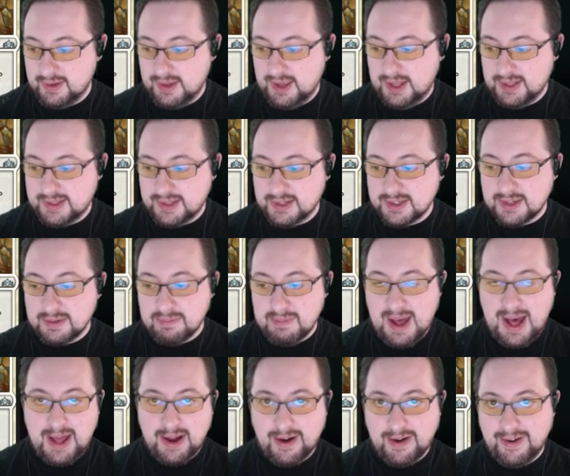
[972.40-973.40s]
it doesn't
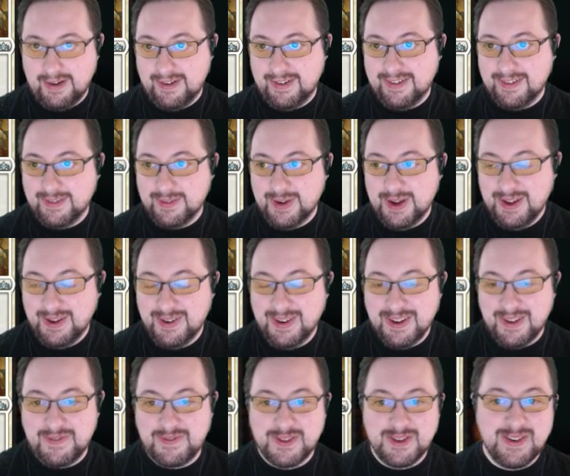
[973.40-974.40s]
matter
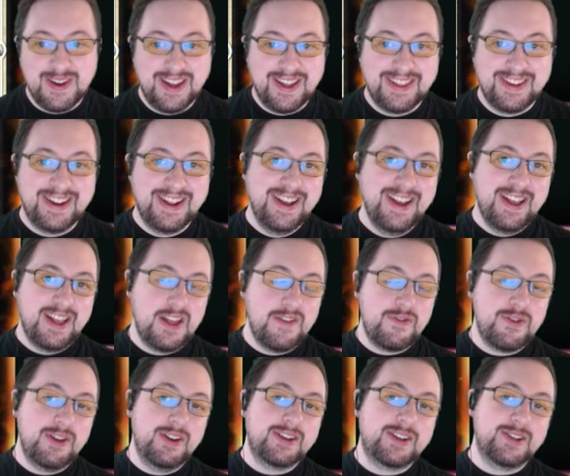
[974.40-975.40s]
if you hit
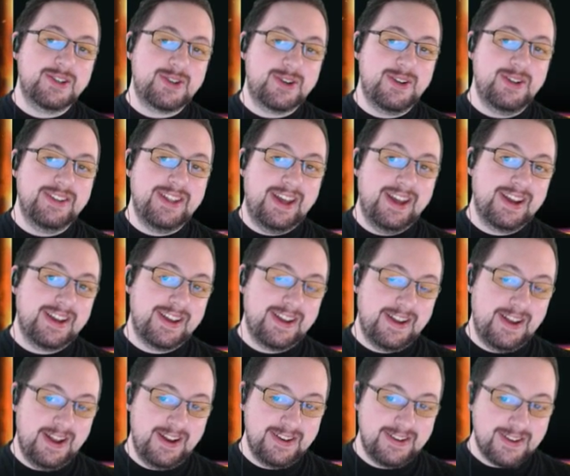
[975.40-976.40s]
a control deck
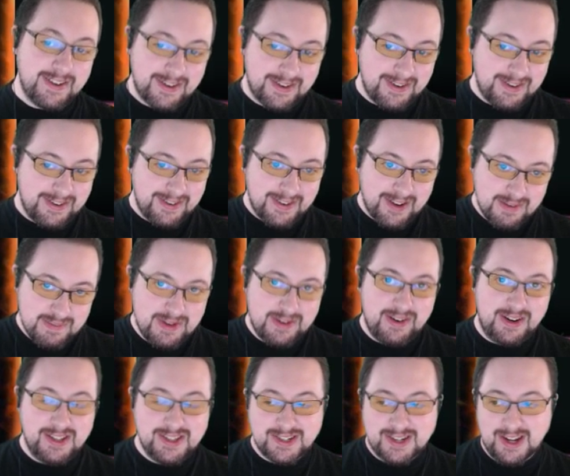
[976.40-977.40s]
and you're a
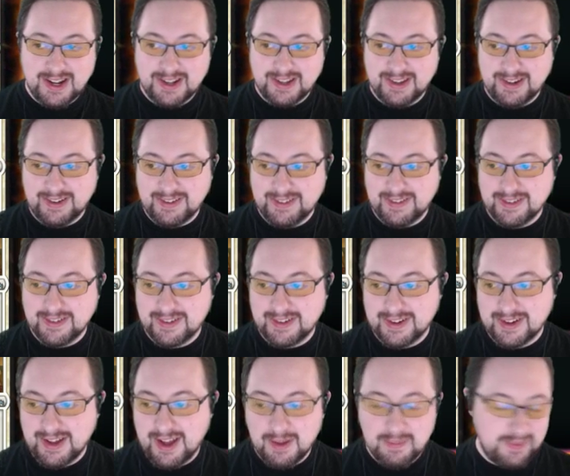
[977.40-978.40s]
mid-range deck, you know, you're
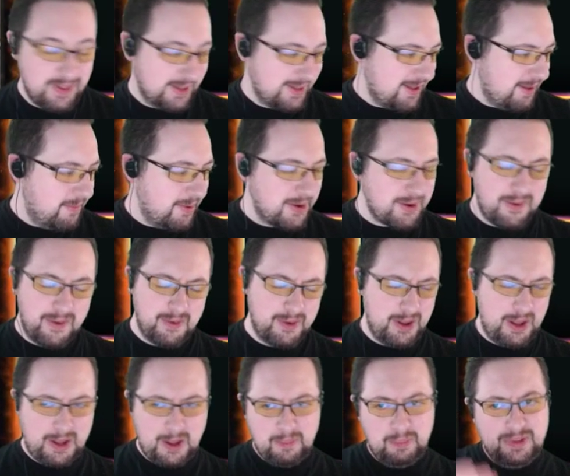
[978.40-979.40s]
gonna. I'm not going
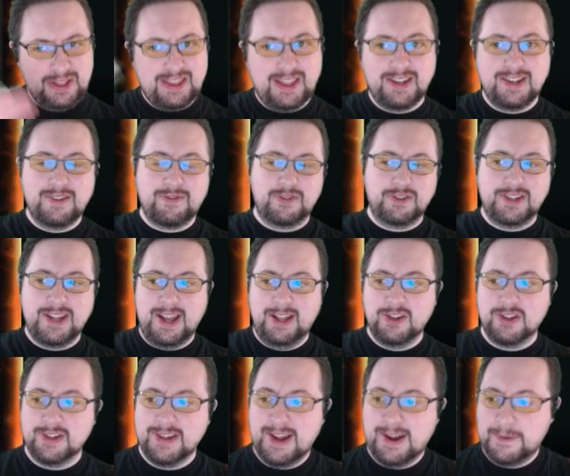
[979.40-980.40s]
on a completely different
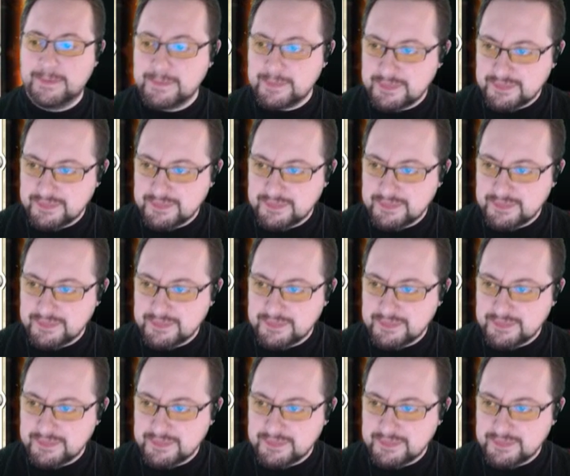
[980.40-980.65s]
tangent now.